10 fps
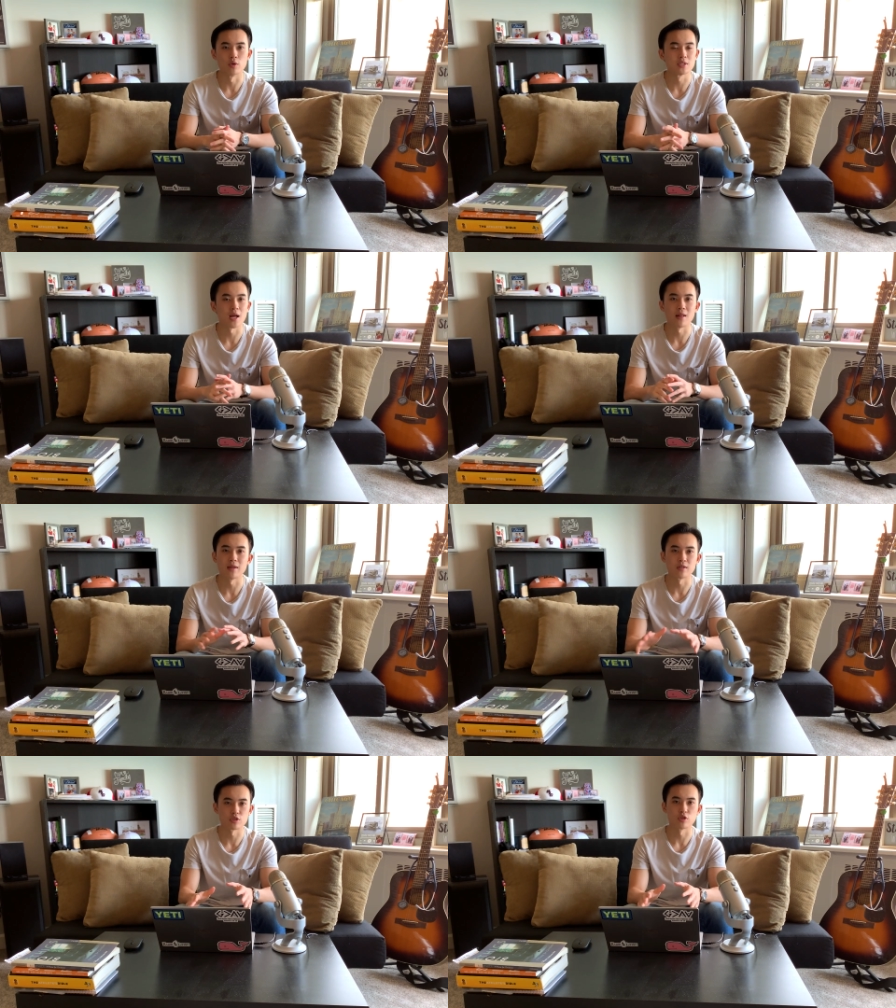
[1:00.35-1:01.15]
It's not
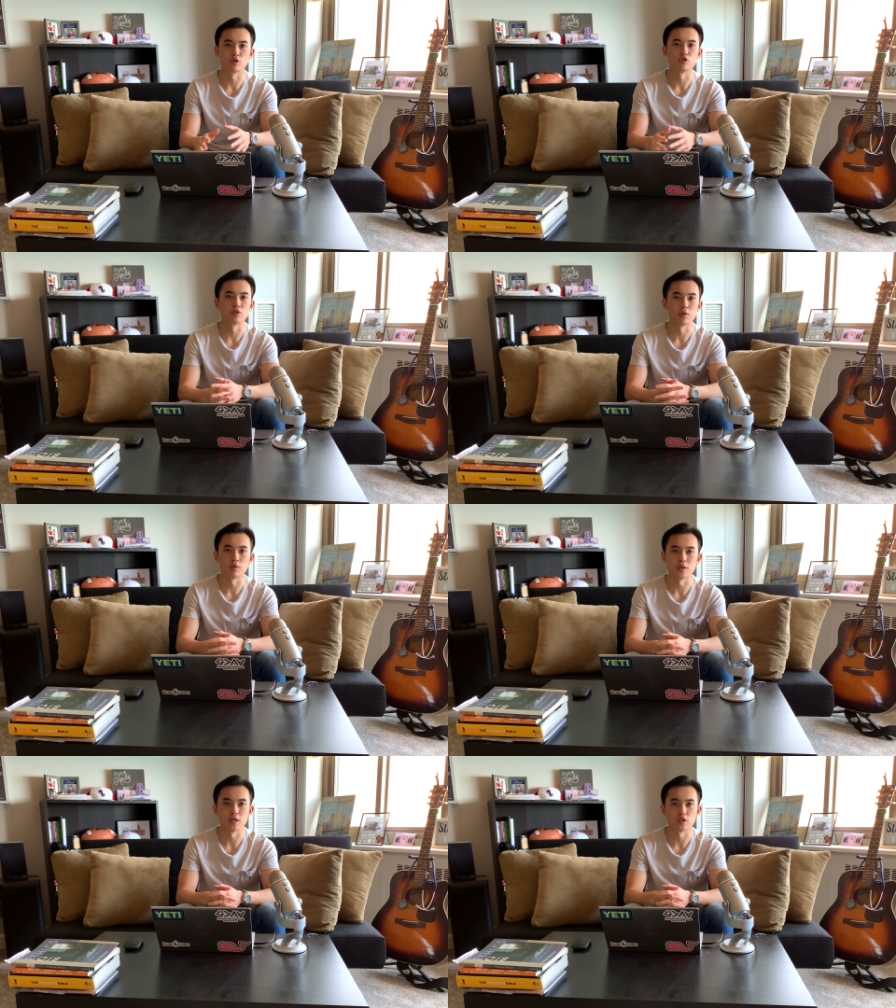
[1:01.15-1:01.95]
like a surgery
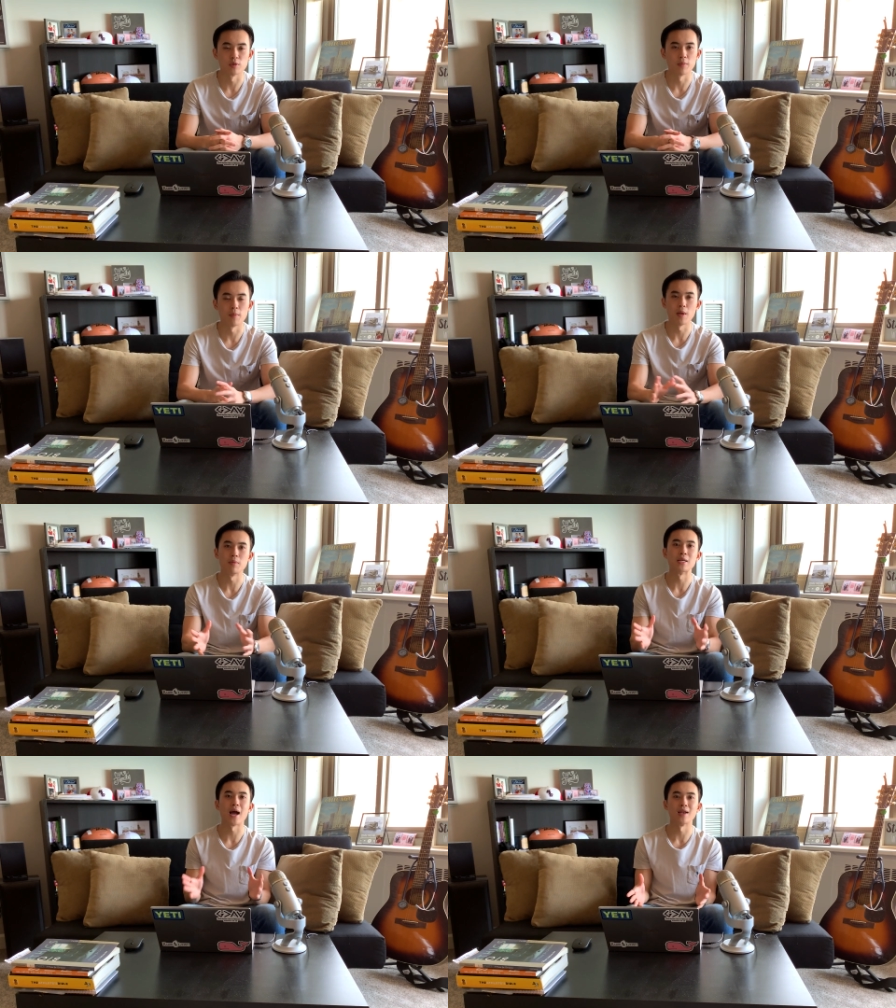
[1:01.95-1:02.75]
rotation, but
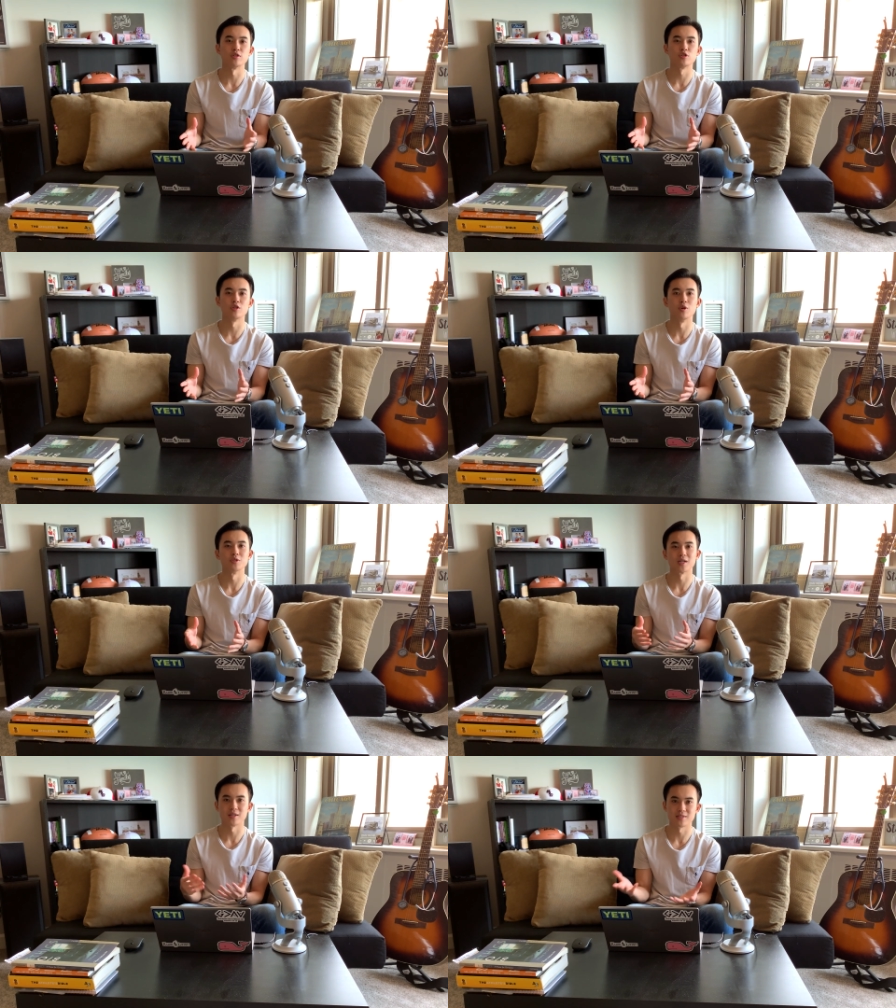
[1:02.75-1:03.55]
maybe not as chill
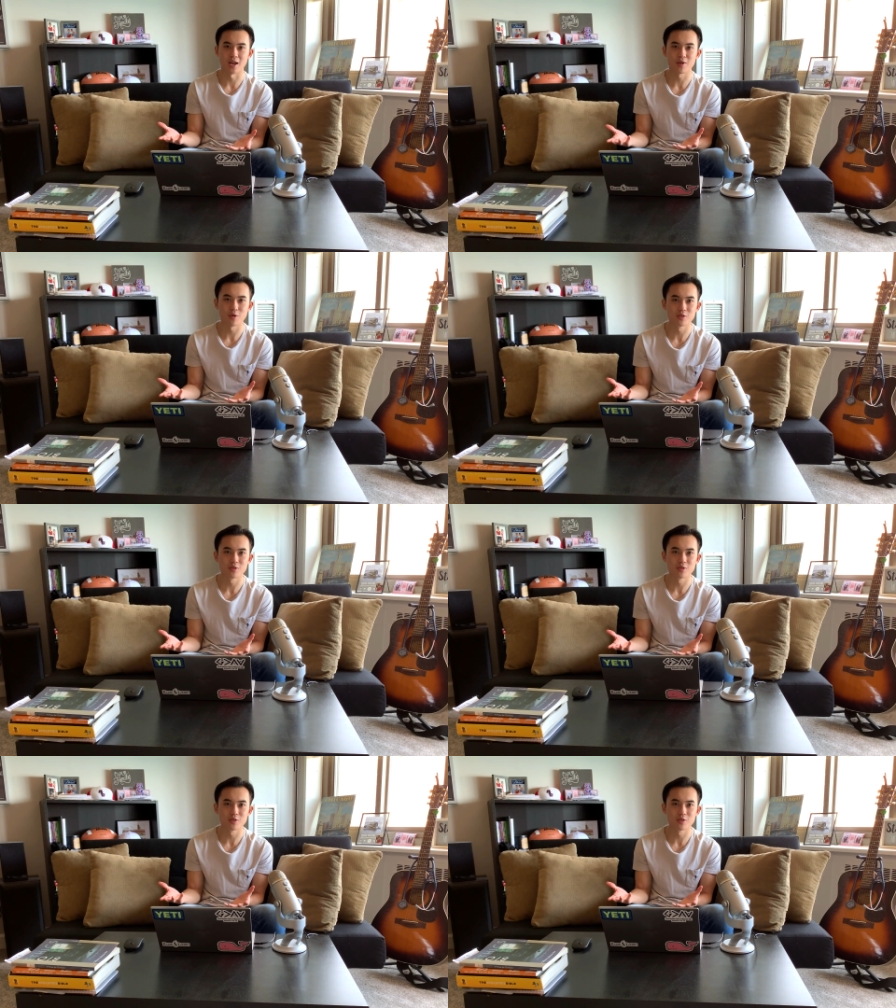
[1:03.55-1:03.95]
as like a psych